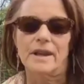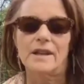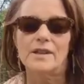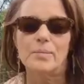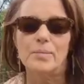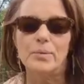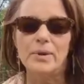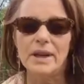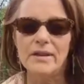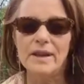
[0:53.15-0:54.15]
It's a
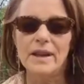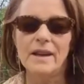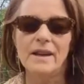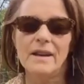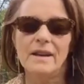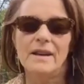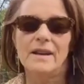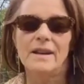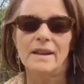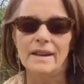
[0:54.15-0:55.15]
breathing,
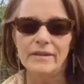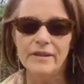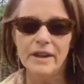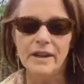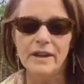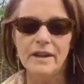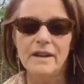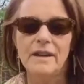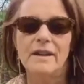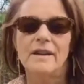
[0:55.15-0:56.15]
living
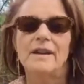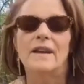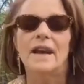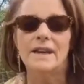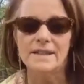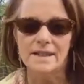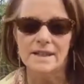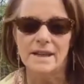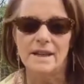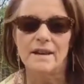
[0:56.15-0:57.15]

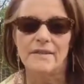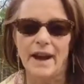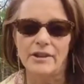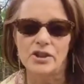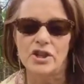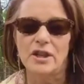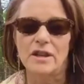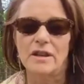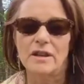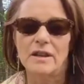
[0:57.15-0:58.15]
entity of
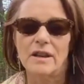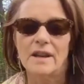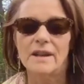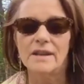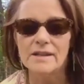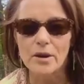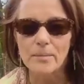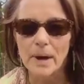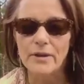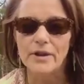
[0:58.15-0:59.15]
energy, and it's our
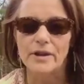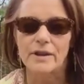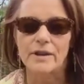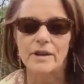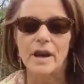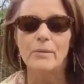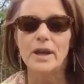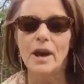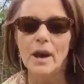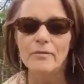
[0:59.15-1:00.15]
mother, and
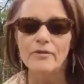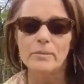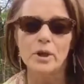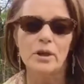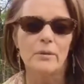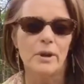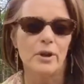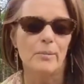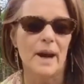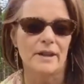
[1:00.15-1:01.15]
we come from her and we
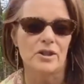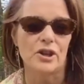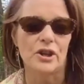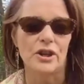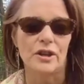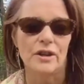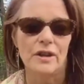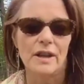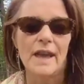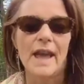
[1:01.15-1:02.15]
go back to her.
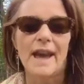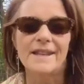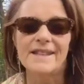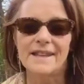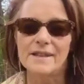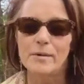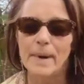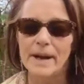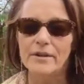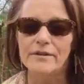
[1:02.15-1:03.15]
And he said, as a
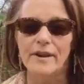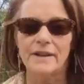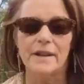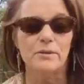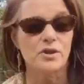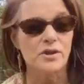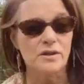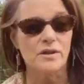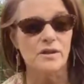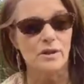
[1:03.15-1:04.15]
matter of fact, I was
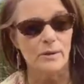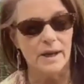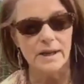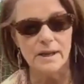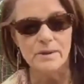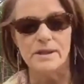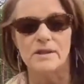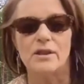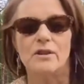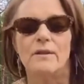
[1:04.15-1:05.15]
just UN, he was
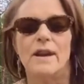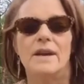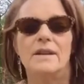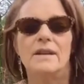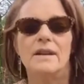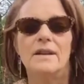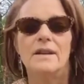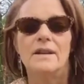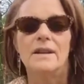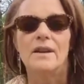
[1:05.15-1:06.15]
at the UN,
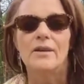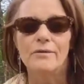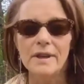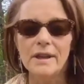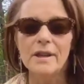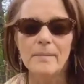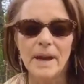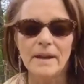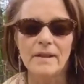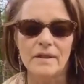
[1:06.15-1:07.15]
really
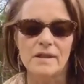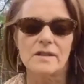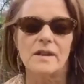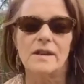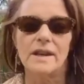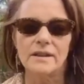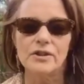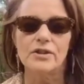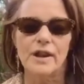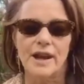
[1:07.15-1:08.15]
making this an
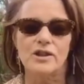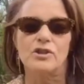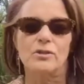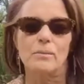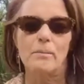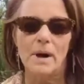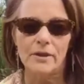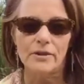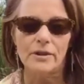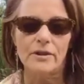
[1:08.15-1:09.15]
international
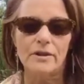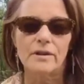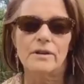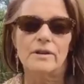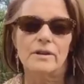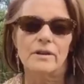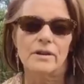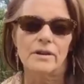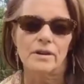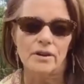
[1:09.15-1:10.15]
Mother
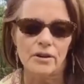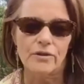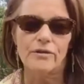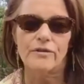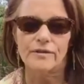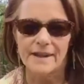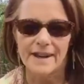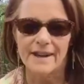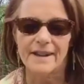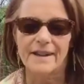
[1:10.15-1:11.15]
Earth
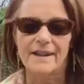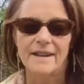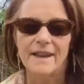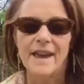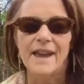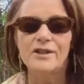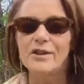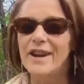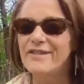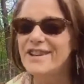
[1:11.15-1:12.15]
Day. And
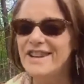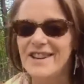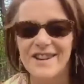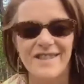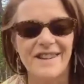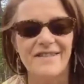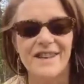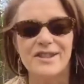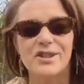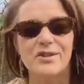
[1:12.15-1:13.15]
so every year I think of
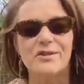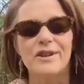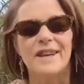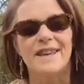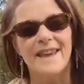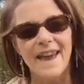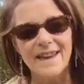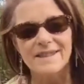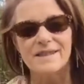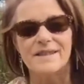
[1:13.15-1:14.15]
that story.
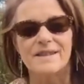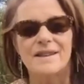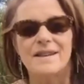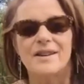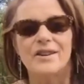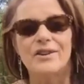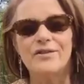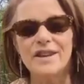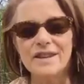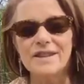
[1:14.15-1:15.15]
Yes,
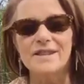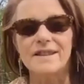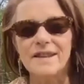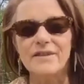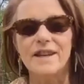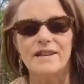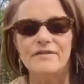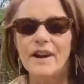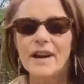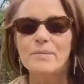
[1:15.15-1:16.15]
Earth is living
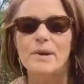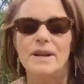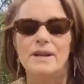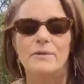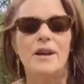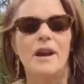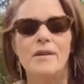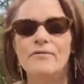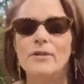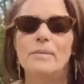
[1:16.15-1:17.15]
and vibrant. We
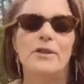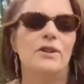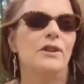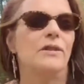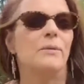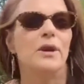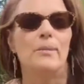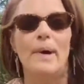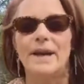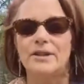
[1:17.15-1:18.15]
come from Mother Earth and we
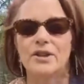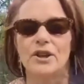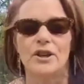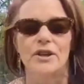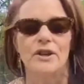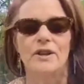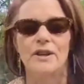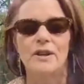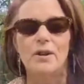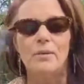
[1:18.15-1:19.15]
go back to her.
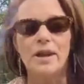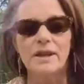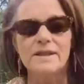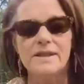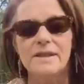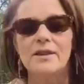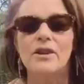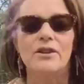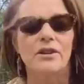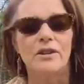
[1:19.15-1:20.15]
We can sit
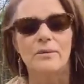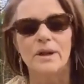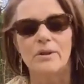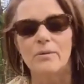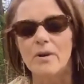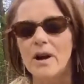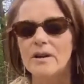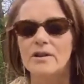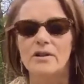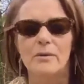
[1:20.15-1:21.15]
on her and we can
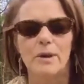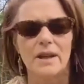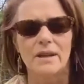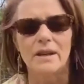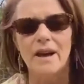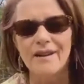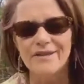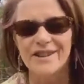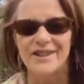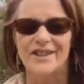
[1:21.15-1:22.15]
walk on her and we can
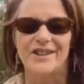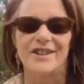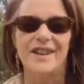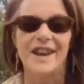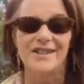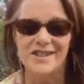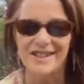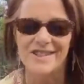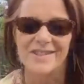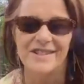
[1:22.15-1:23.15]
love on her, and she
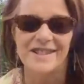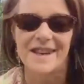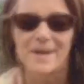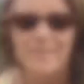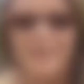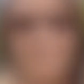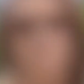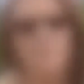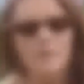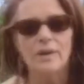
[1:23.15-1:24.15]
can do the same back
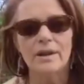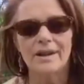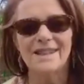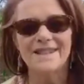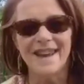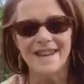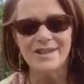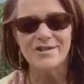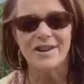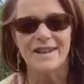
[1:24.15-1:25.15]
for us. We're a little
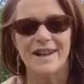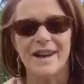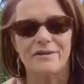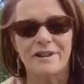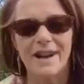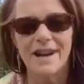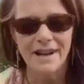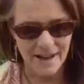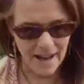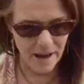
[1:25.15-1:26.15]
intense right now,
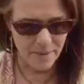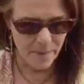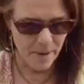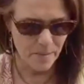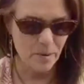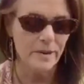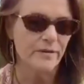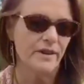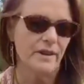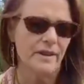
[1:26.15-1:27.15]
right? How many people have
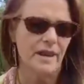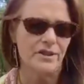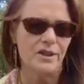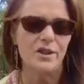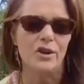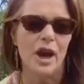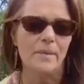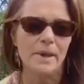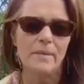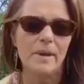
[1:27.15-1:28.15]
been feeling that too?
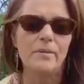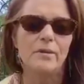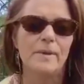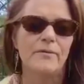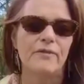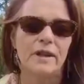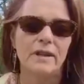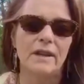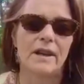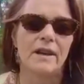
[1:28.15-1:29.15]
How many people have been
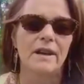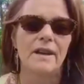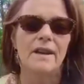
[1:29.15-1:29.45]
feeling